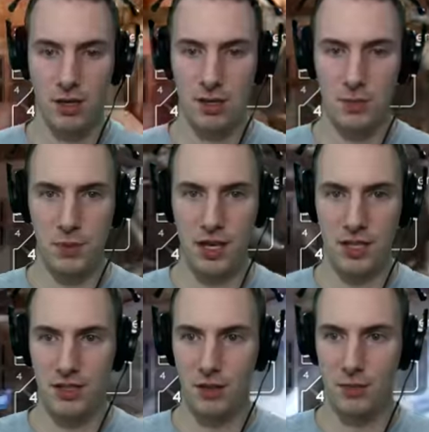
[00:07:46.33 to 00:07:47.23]
just
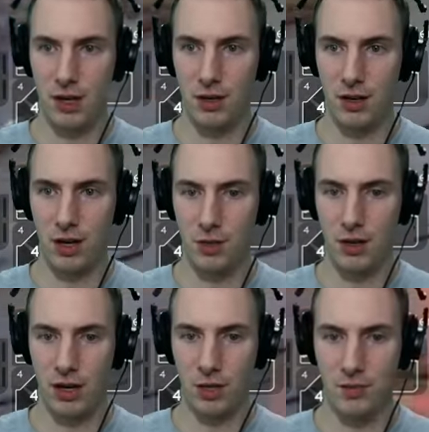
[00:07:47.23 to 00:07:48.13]
because
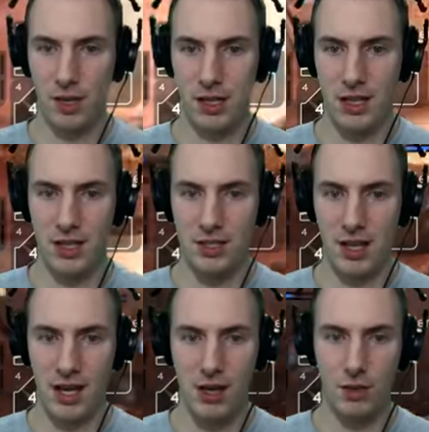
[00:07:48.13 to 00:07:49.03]
our mid lane is
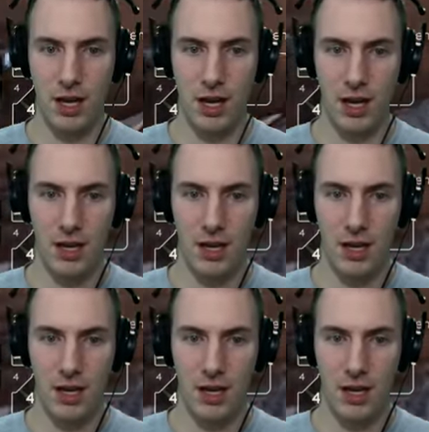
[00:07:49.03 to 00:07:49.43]
a-okay.